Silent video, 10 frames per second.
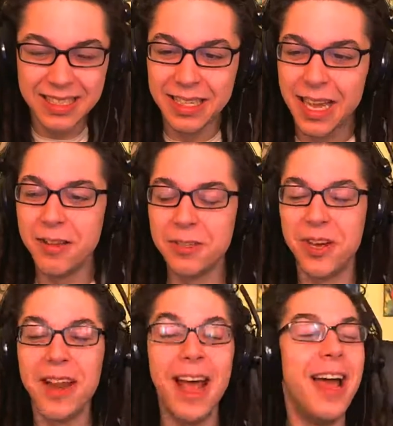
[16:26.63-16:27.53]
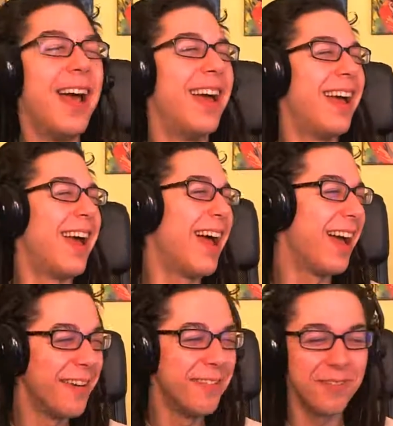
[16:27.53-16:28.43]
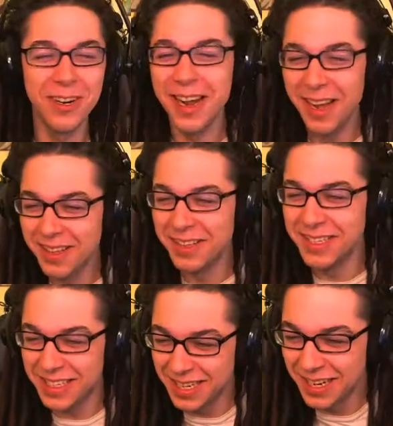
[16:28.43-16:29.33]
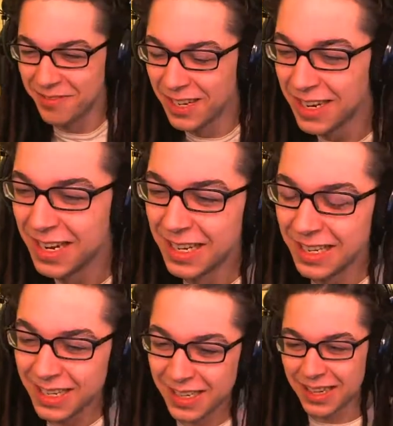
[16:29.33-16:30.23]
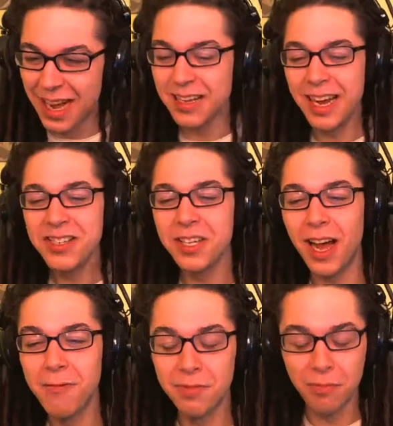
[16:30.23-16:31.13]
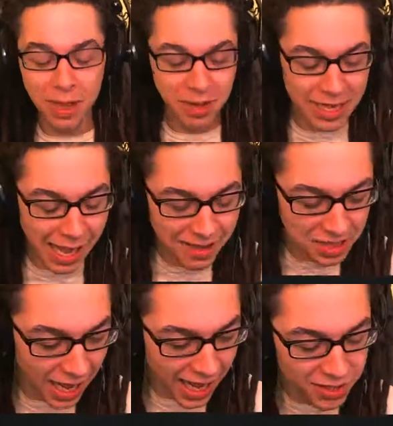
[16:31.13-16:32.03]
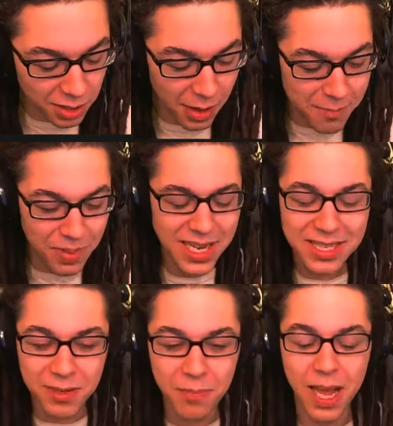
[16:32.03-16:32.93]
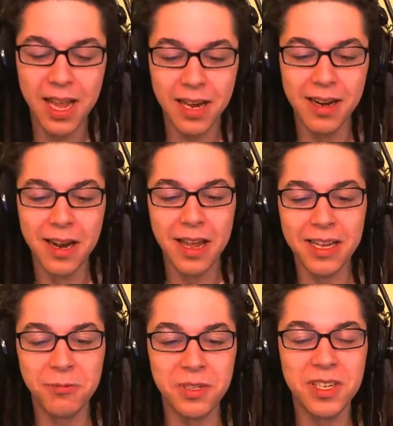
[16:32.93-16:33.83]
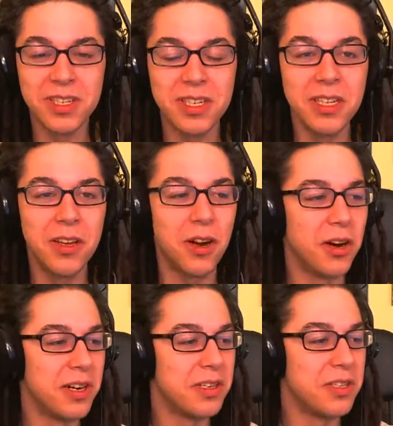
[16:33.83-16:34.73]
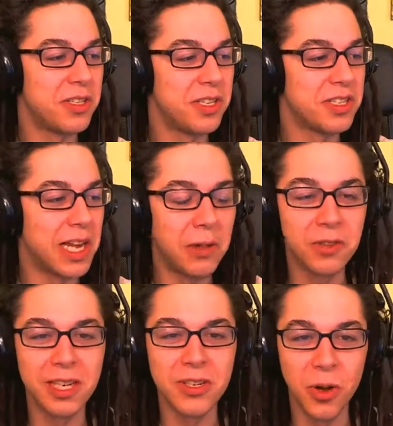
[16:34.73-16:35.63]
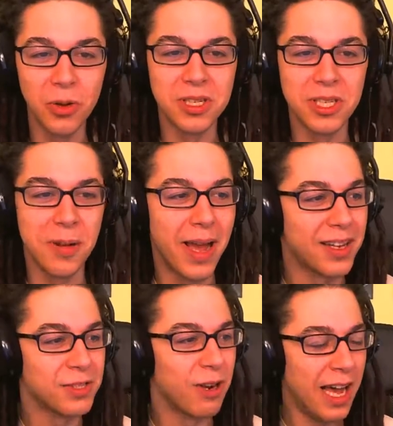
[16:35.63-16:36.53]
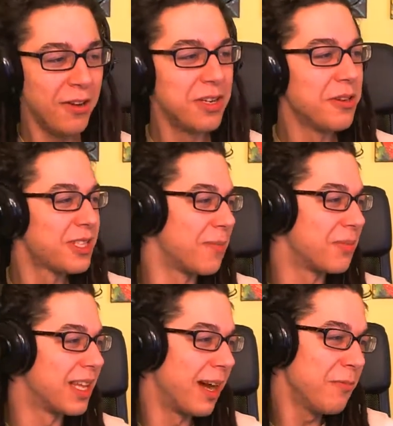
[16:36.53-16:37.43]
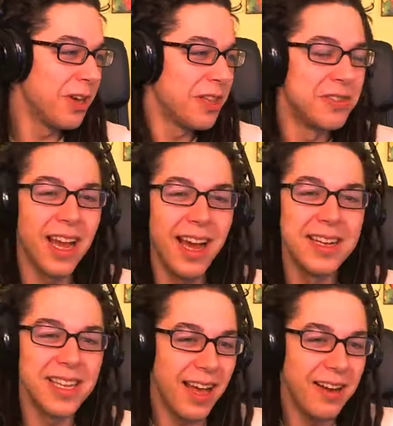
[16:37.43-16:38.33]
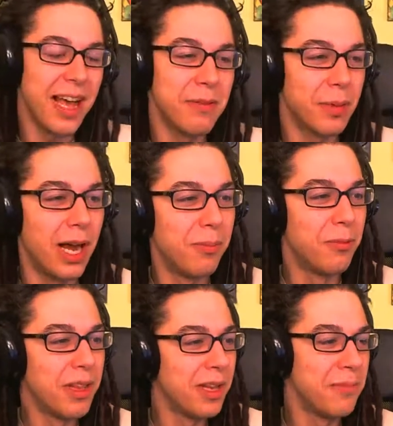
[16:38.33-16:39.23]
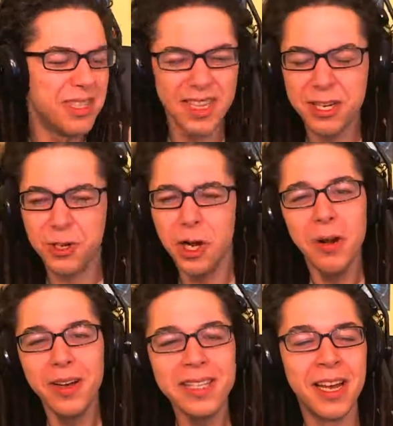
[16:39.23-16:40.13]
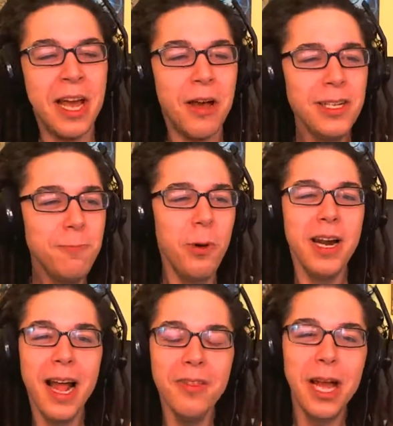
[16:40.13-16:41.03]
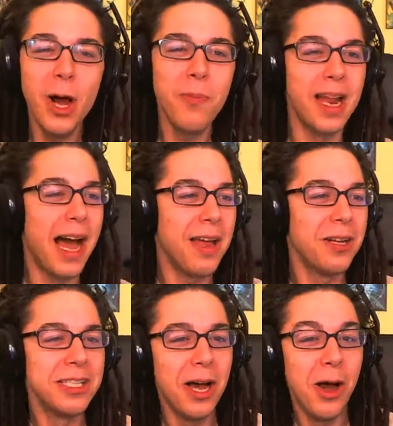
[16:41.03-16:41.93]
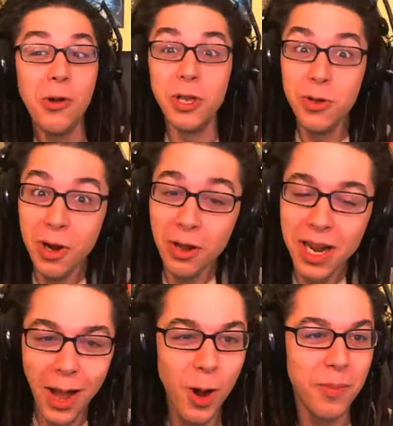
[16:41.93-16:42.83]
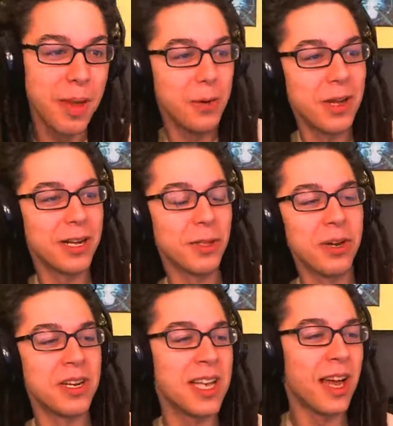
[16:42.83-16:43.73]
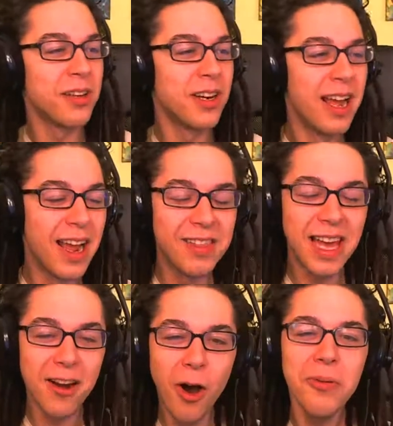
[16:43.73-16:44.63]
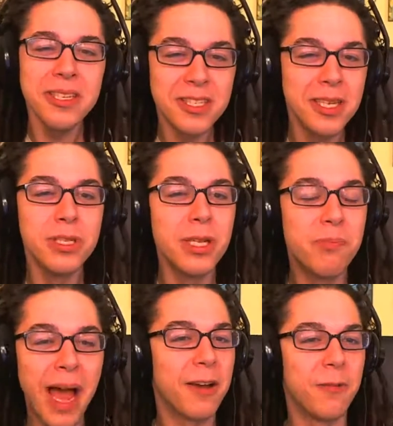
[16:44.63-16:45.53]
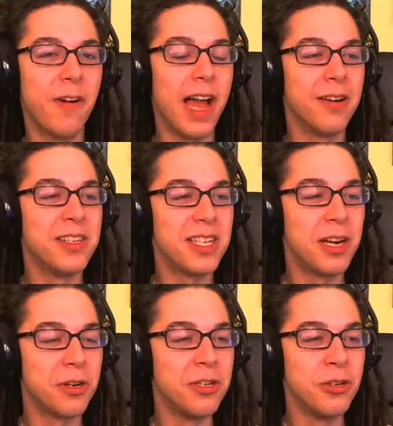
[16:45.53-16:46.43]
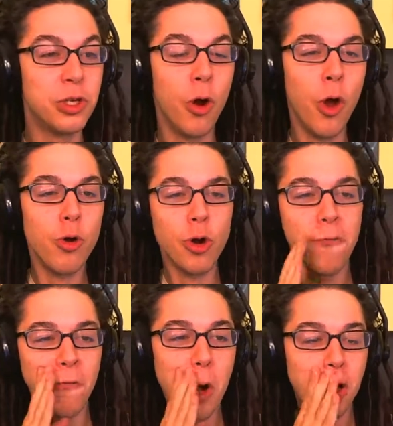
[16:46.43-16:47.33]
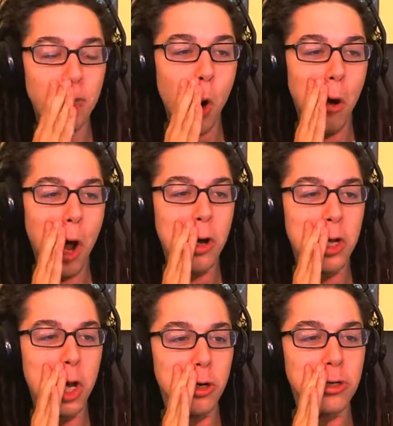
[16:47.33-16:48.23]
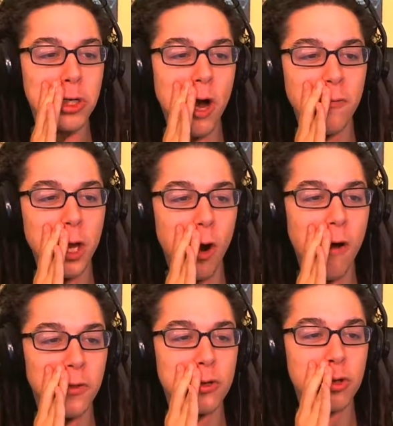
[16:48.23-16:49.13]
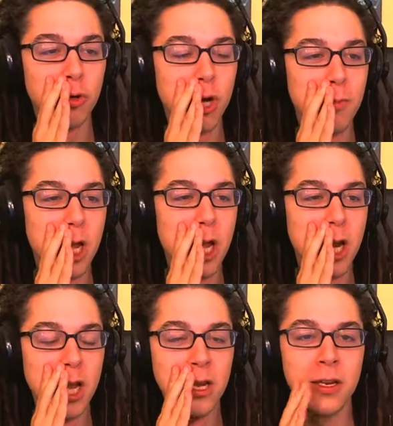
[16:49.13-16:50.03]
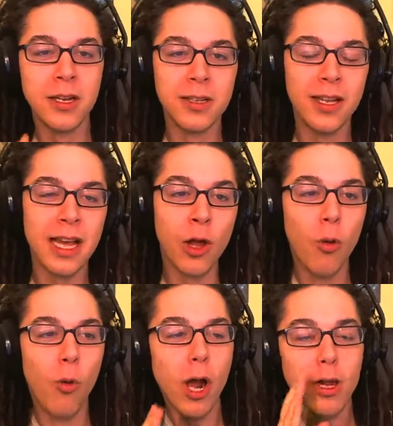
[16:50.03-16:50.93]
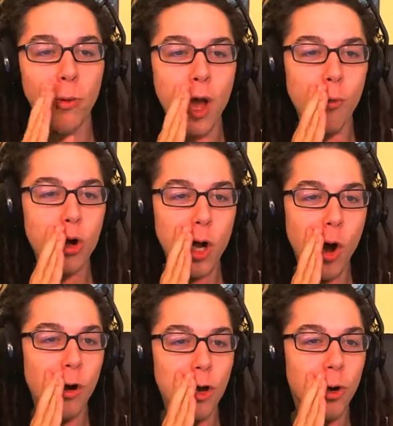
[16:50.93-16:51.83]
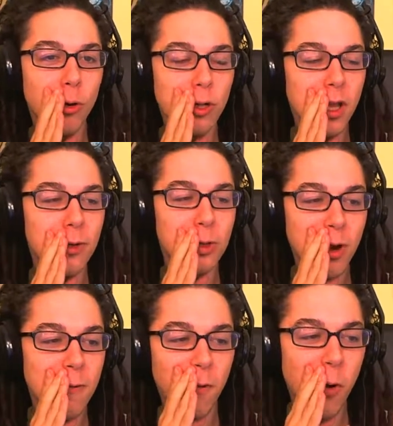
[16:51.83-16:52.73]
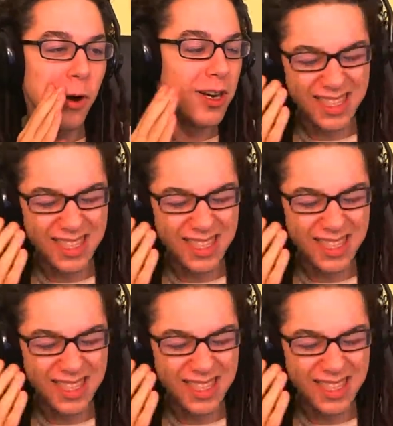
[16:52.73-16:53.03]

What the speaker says: Yeah, he was on every other team. I still, as a caster, my biggest bane is resisting the urge to just not look like a total dumbass. When I don't know something, I'm one of those guys that I don't have a problem with it. I'm just like, sure, let's put it out in the open. I don't know, you don't know, maybe we could learn together. And that always seems to backfire. Instead it turns into, you're a fucking moron, kill yourself and get off this stream, you idiot. Like, why don't you play more Dota? You're only level 24.